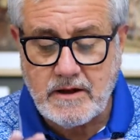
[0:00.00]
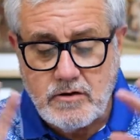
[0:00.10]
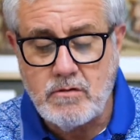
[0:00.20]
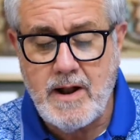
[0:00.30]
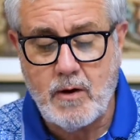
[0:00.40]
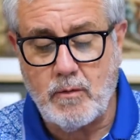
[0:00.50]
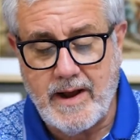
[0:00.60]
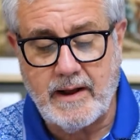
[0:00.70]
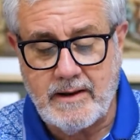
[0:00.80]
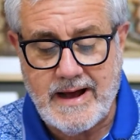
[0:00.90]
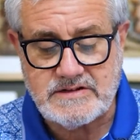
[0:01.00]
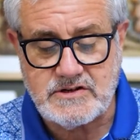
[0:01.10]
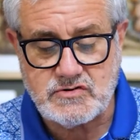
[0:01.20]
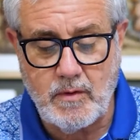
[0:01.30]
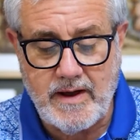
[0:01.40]
They do not recognize
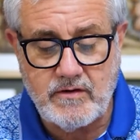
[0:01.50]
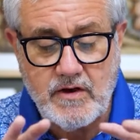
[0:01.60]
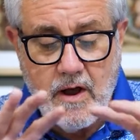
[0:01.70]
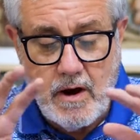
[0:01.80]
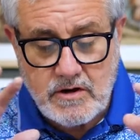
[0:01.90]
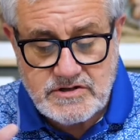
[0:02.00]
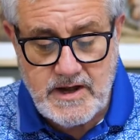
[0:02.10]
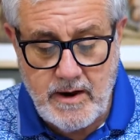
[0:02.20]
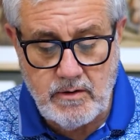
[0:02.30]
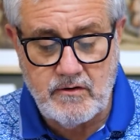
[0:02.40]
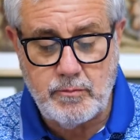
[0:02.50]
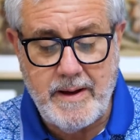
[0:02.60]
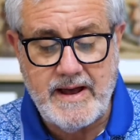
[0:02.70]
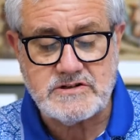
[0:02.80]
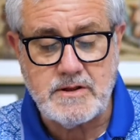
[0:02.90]
its ways or stay in its
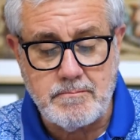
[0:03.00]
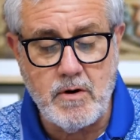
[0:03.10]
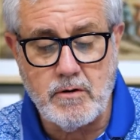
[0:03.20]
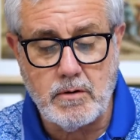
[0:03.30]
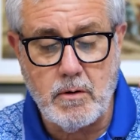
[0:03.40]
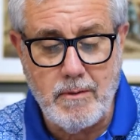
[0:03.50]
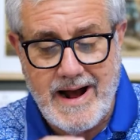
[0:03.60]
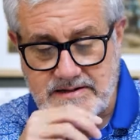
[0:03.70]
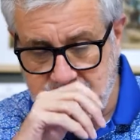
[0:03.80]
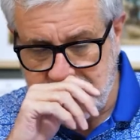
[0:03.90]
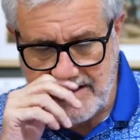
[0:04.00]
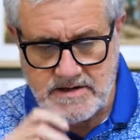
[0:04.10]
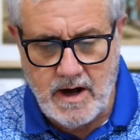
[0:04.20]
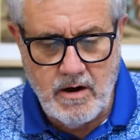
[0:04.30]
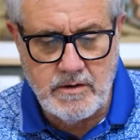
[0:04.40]
paths. The murderer rises at
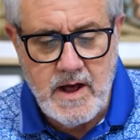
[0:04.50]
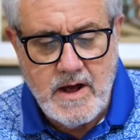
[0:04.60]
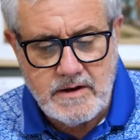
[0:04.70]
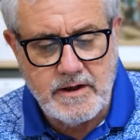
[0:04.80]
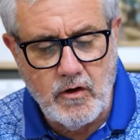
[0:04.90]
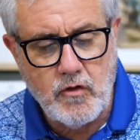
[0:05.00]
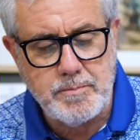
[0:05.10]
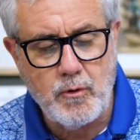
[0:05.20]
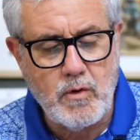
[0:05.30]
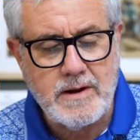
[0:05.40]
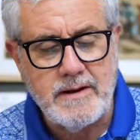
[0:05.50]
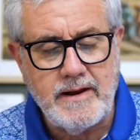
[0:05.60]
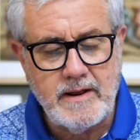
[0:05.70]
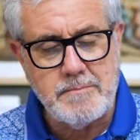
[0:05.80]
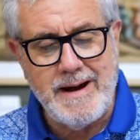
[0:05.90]
dawn to kill the poor and
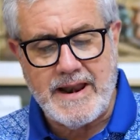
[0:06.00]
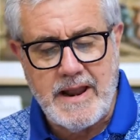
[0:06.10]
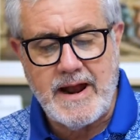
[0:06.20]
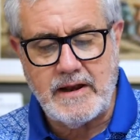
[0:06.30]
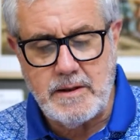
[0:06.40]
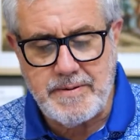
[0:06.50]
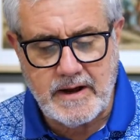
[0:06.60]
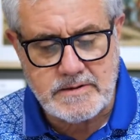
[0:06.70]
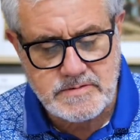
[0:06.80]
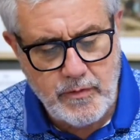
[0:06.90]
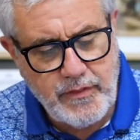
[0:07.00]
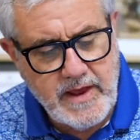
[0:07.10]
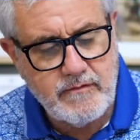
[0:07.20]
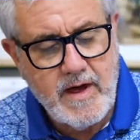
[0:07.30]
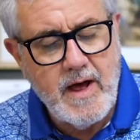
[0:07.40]
needy, and by night he becomes a
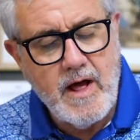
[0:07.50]
thief.